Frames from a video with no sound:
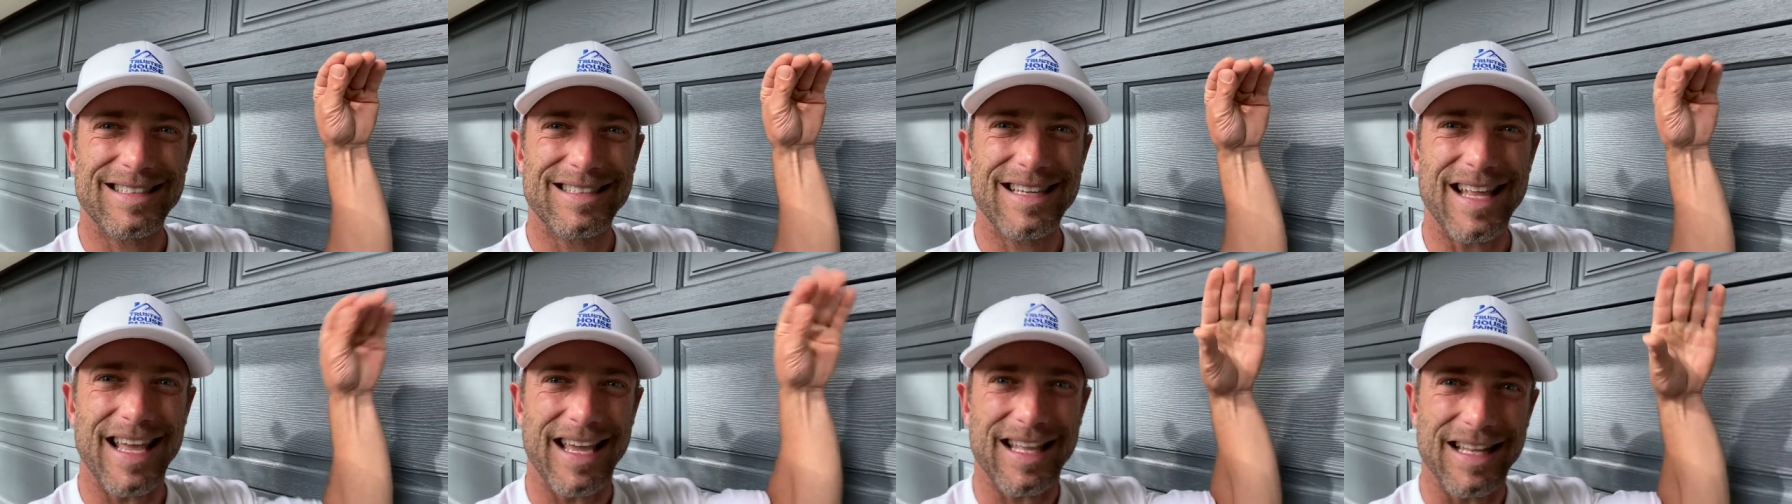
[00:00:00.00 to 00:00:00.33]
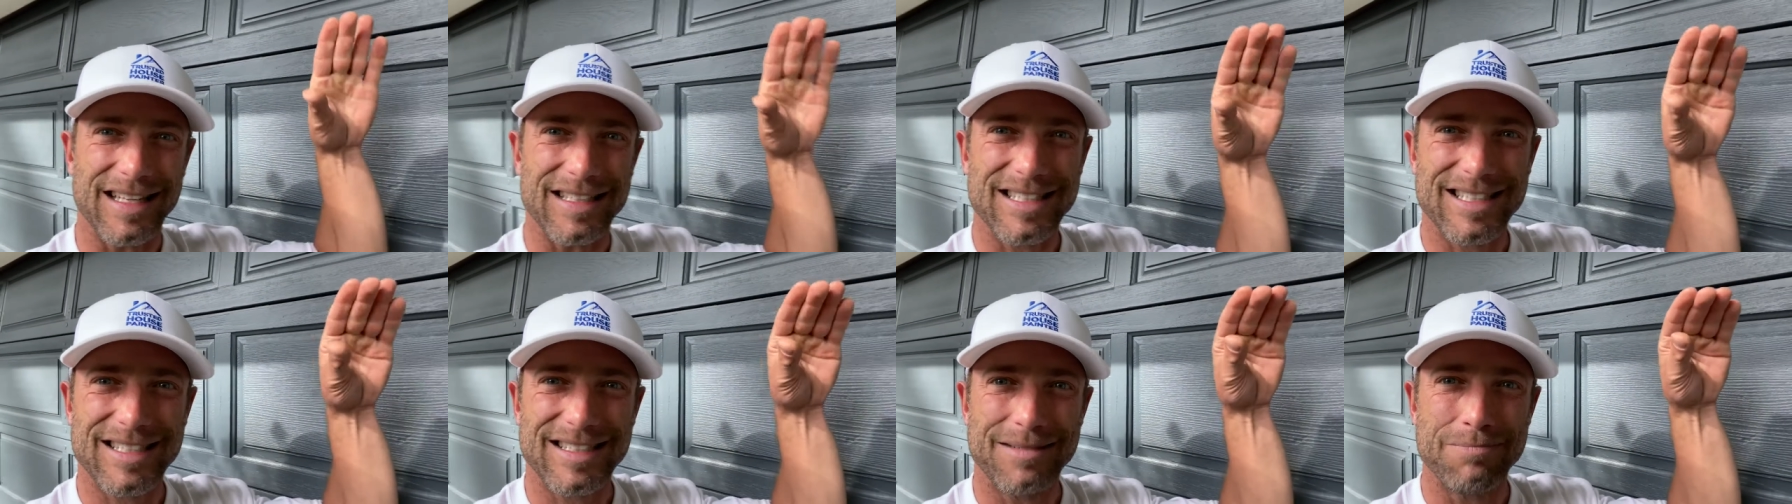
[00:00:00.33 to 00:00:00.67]
it
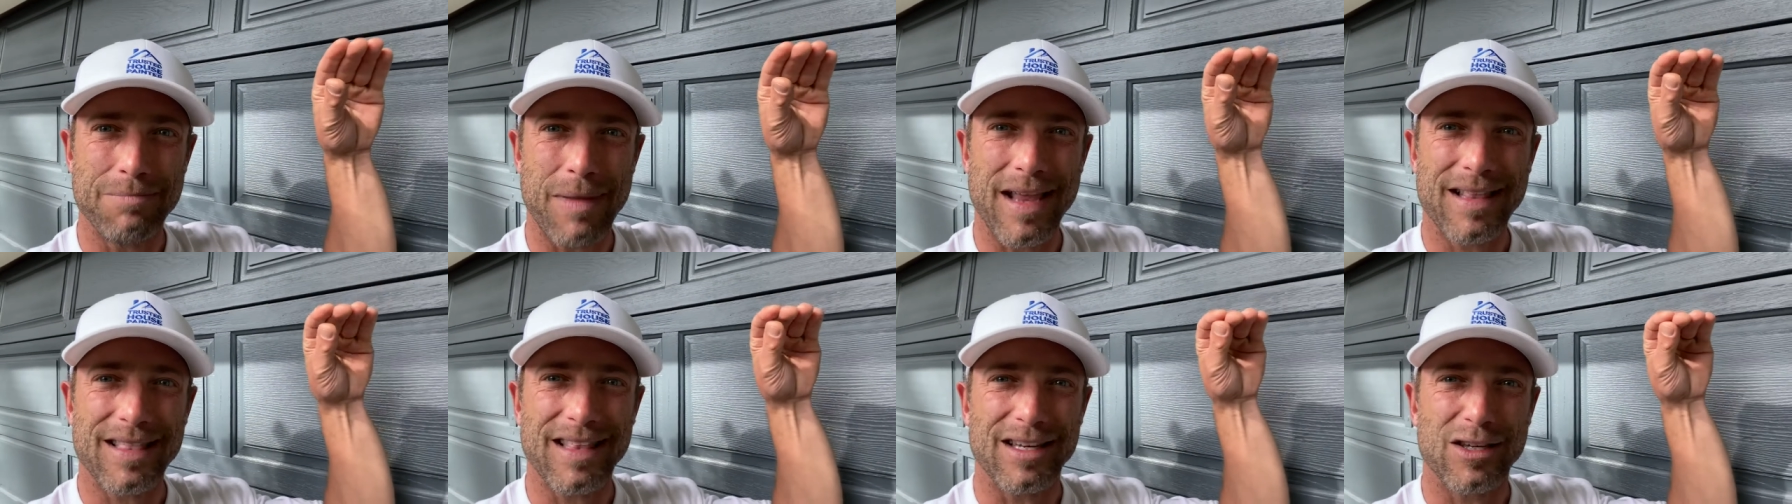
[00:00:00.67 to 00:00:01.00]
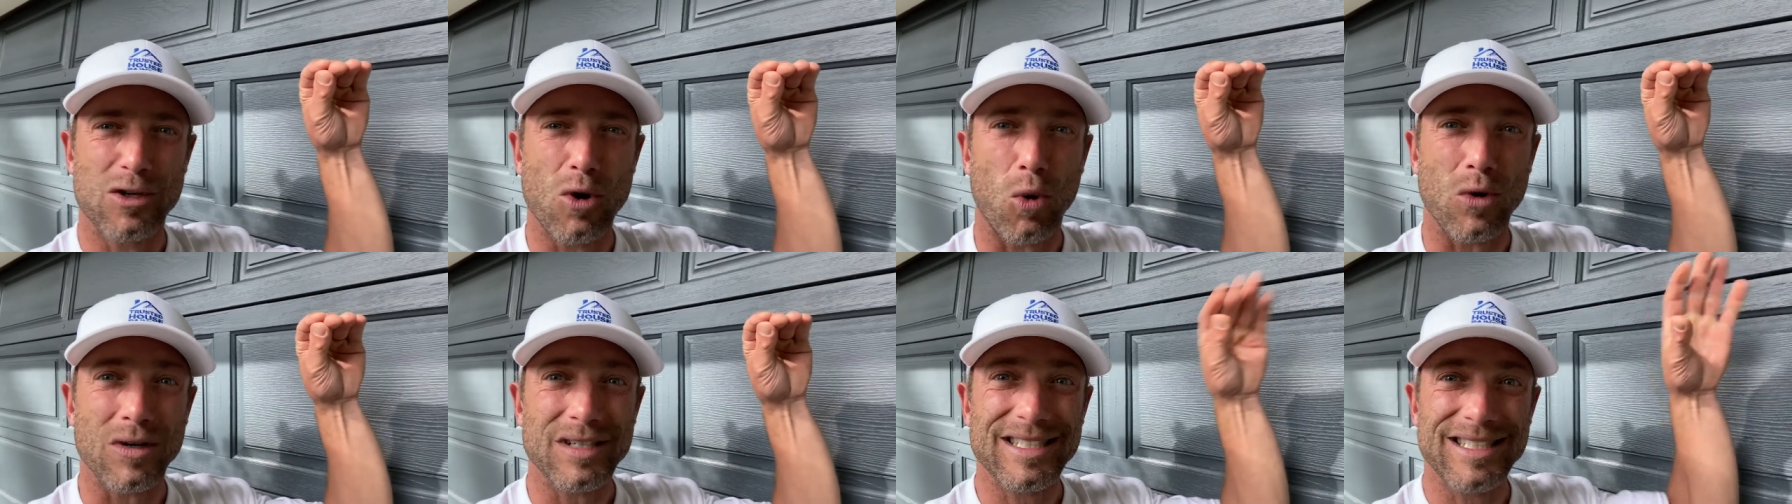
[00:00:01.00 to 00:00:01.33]
can make the
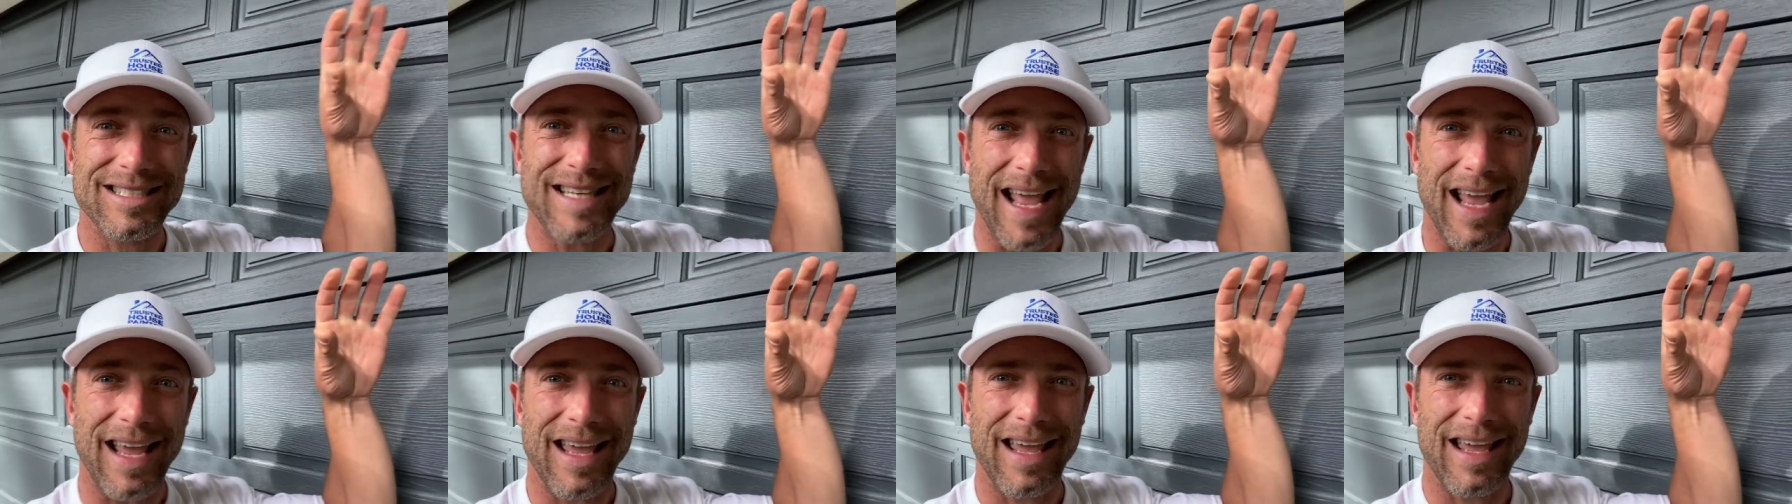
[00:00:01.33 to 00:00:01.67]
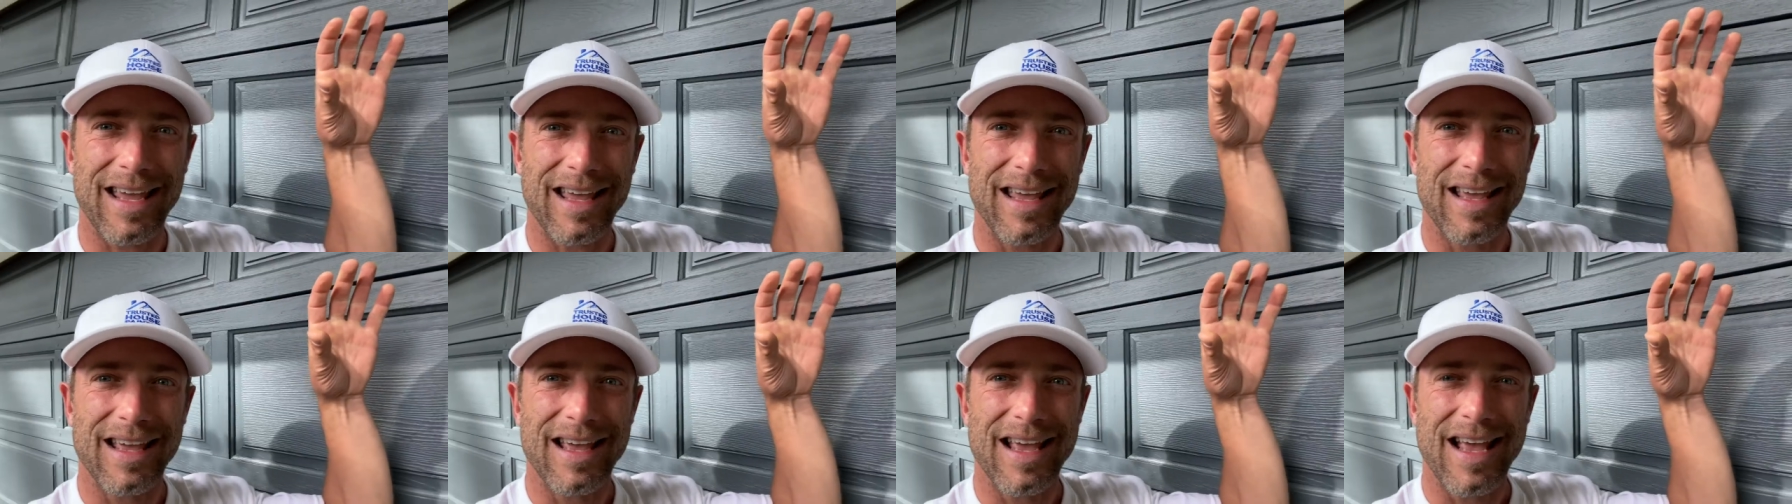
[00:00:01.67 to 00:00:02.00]
door stick,